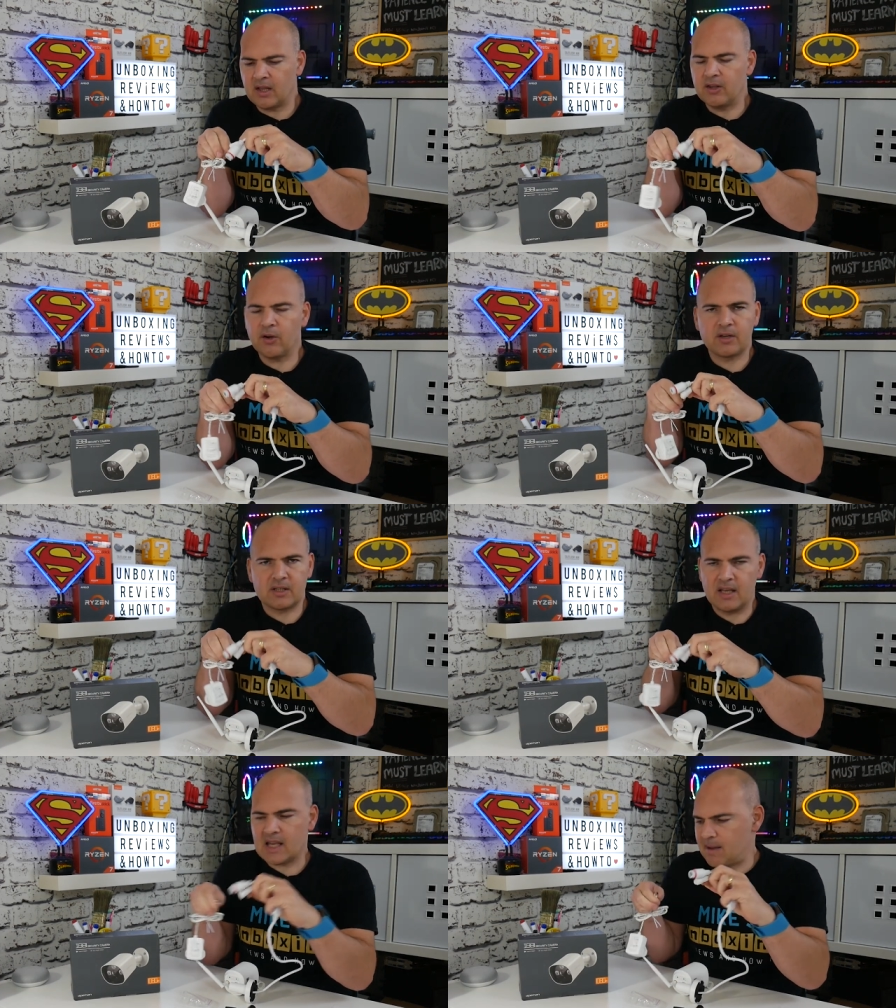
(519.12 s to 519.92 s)

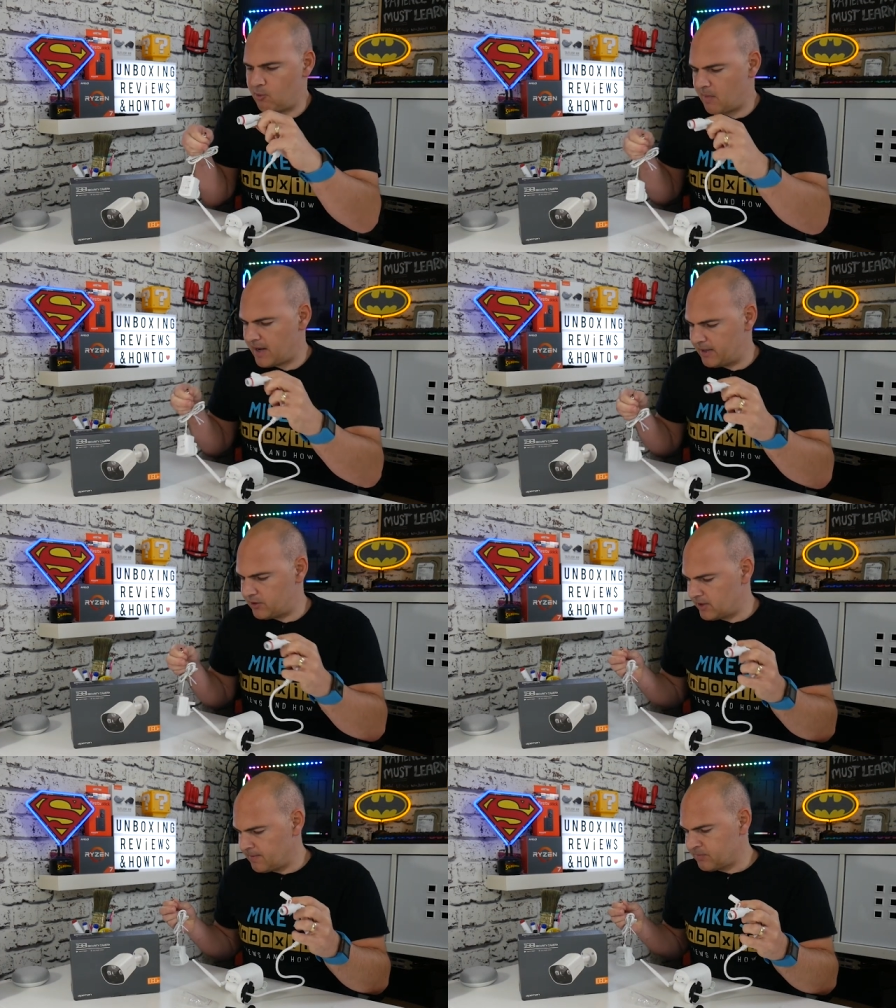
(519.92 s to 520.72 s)
nicely cable
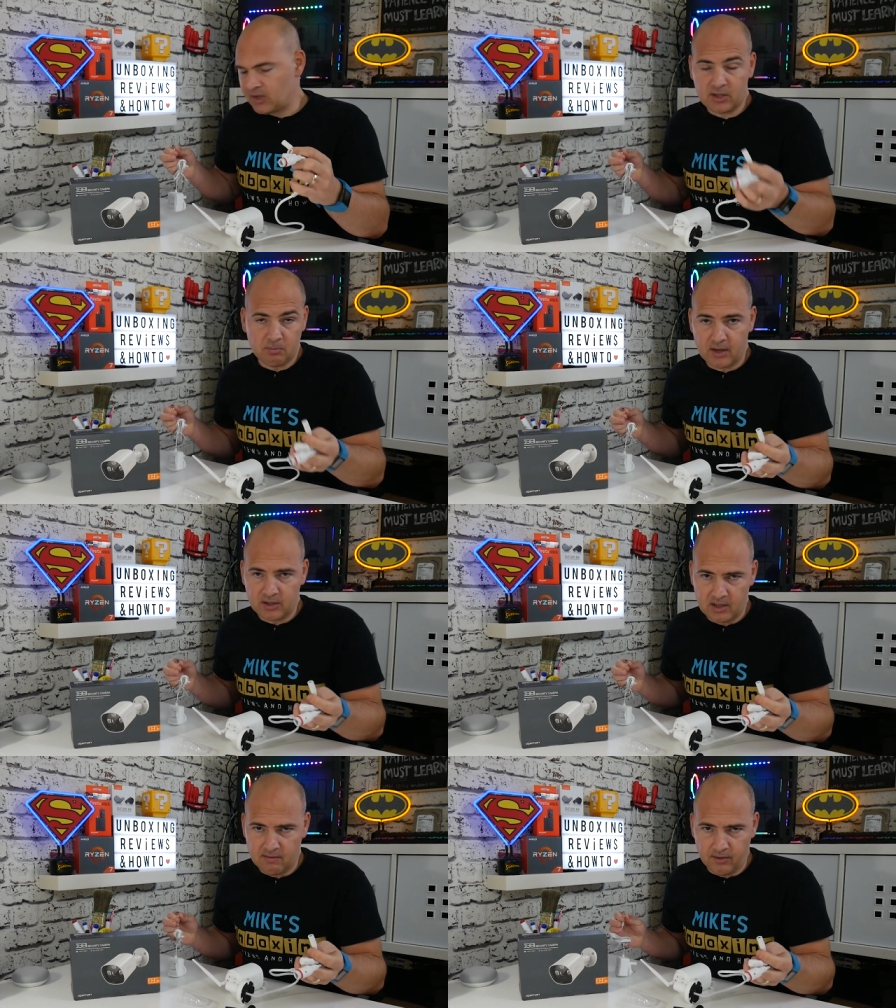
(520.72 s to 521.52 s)
manage,
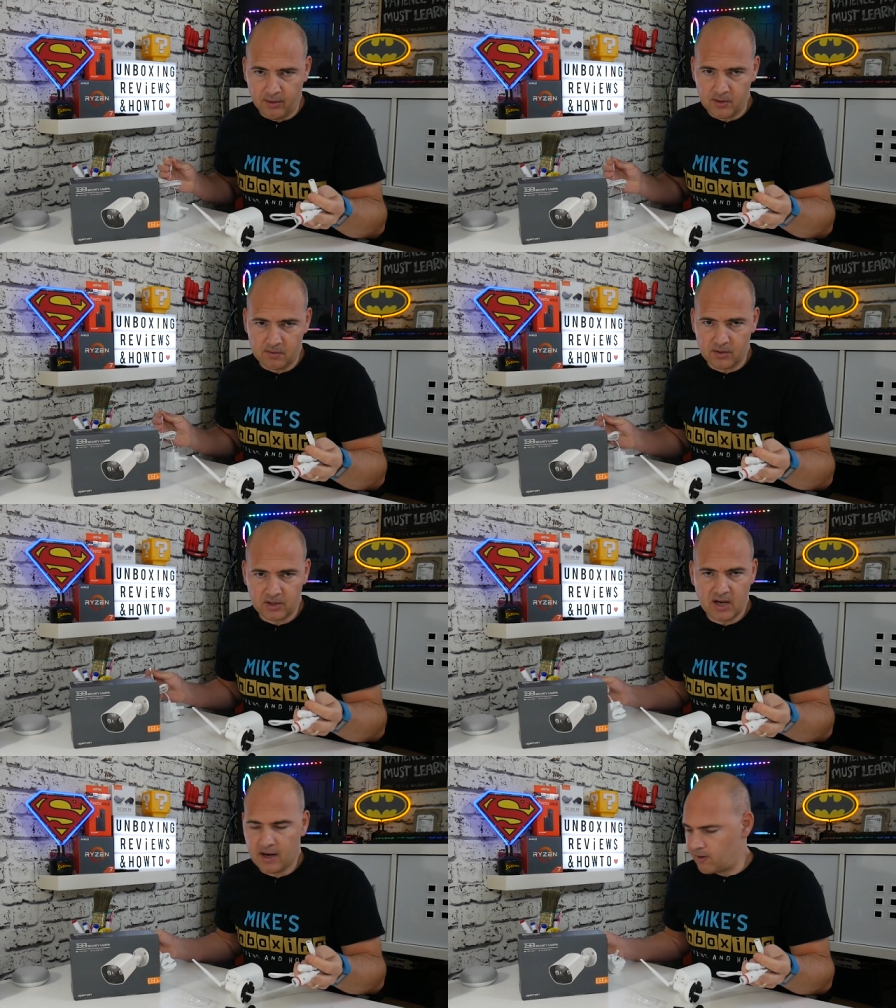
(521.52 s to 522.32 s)
especially for those of us
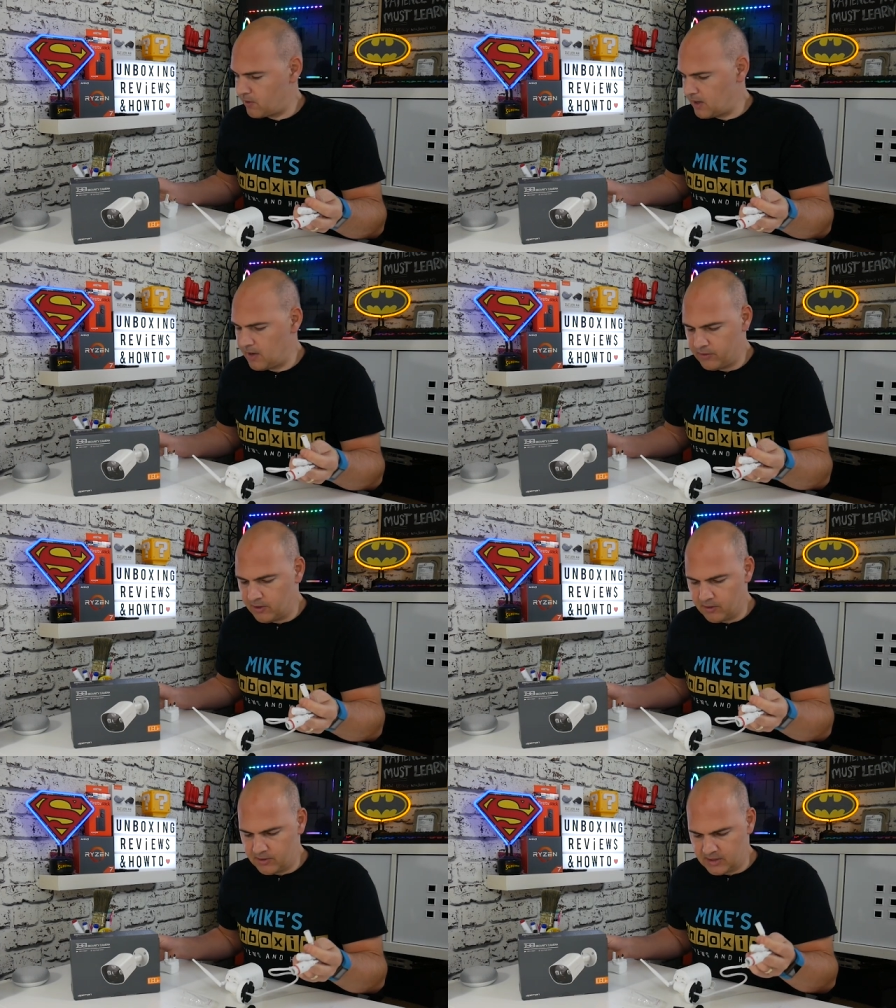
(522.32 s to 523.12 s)
here in the
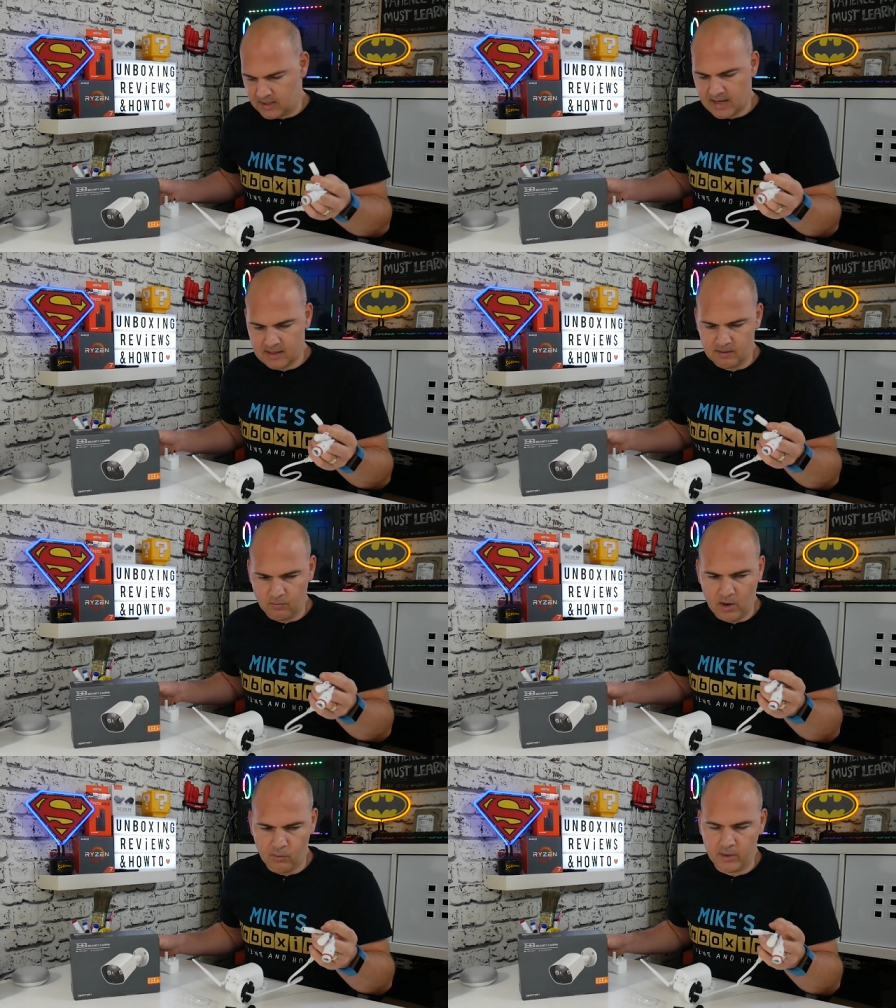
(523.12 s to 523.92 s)
United Kingdom
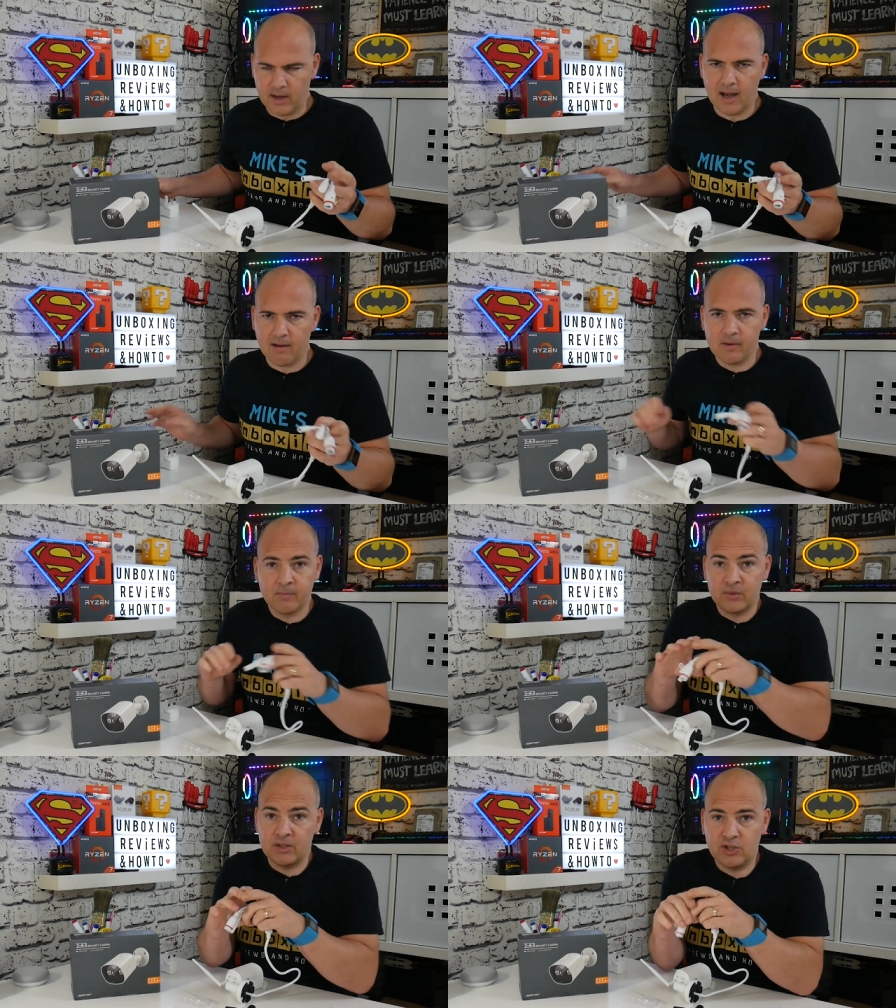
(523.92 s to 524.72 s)
where we have
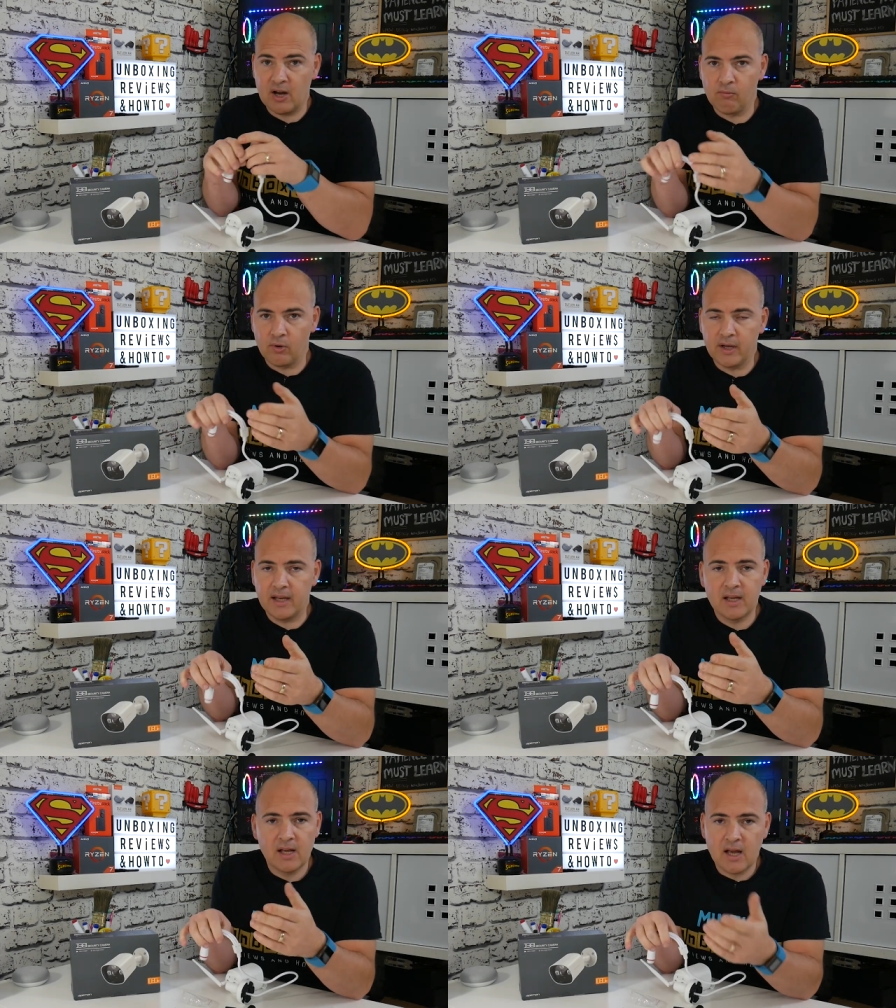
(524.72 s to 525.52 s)

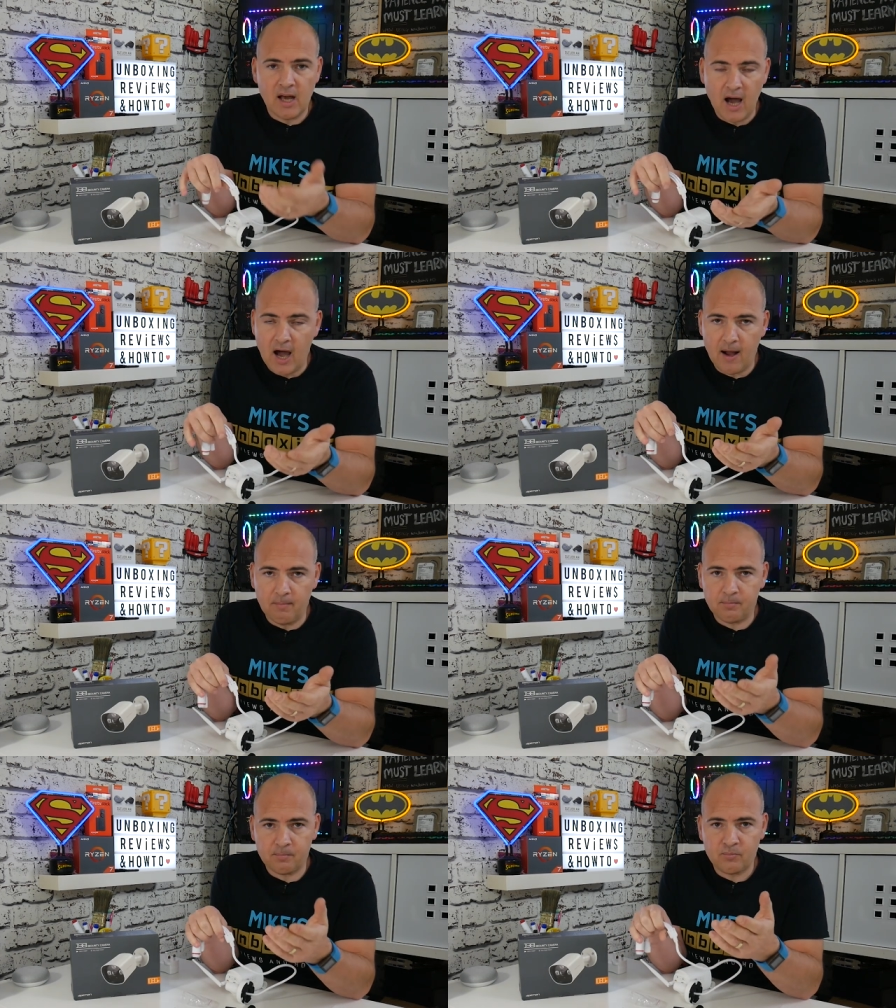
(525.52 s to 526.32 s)
generally
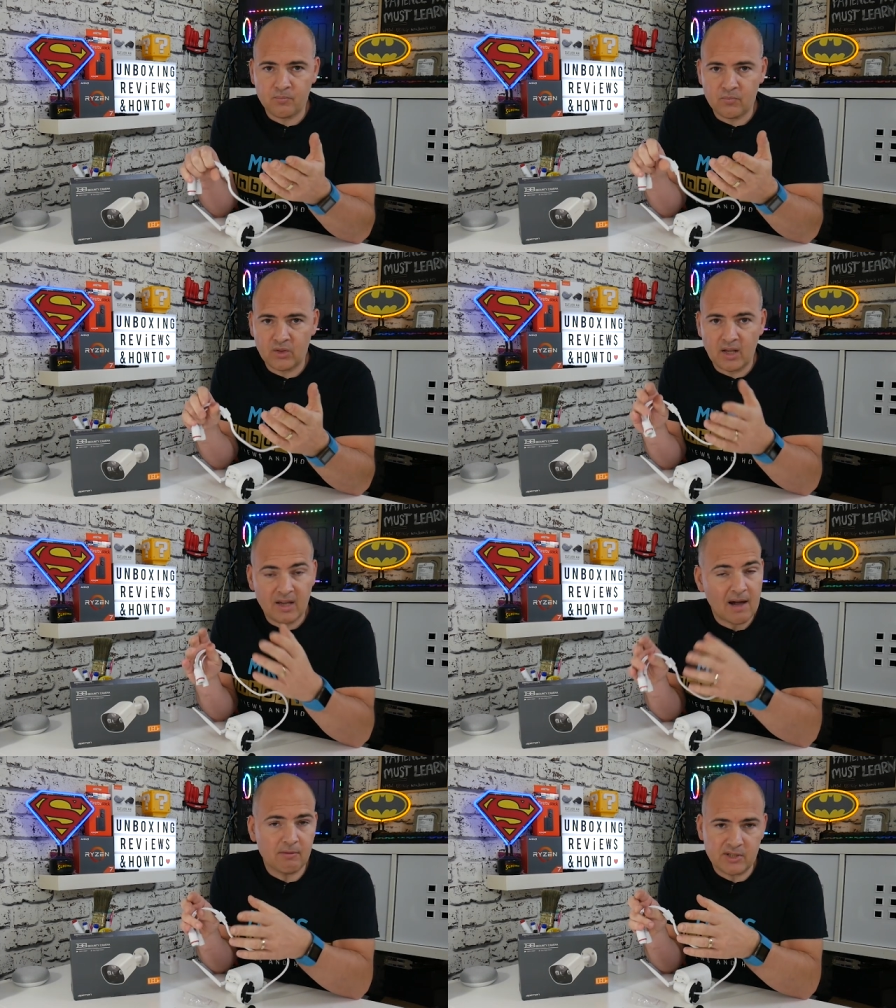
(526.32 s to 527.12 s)
um,
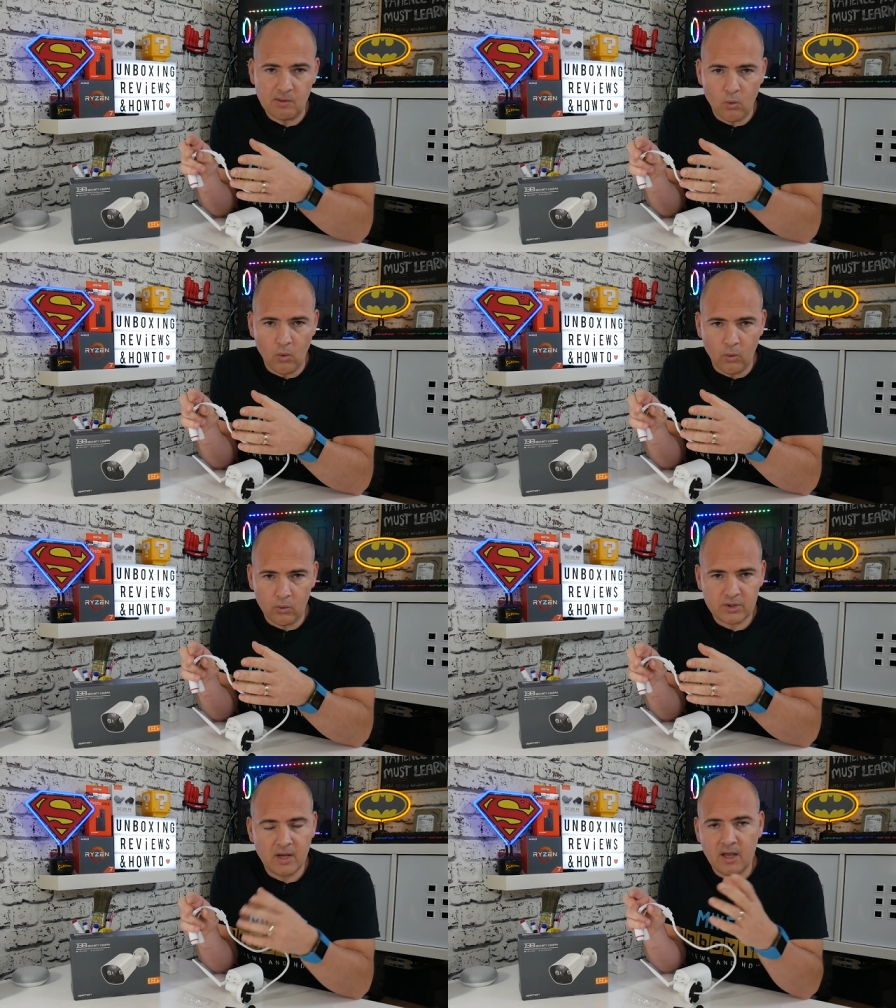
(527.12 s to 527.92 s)
cavity
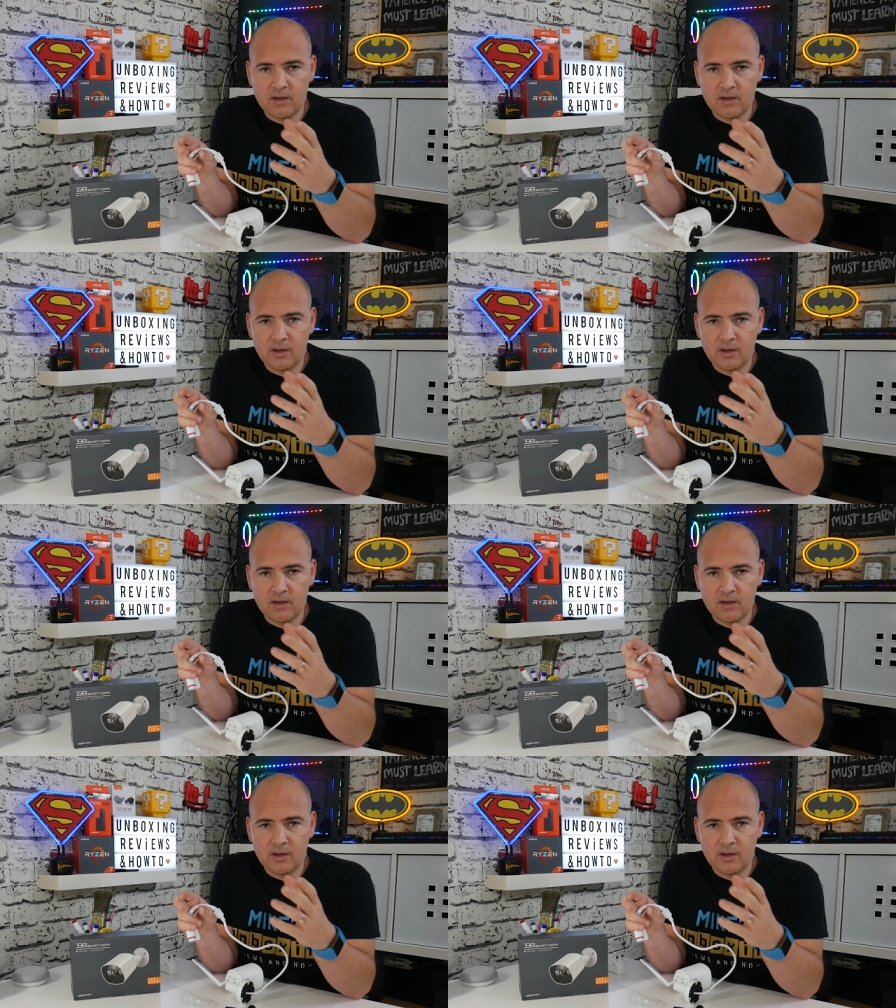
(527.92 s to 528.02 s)
walls.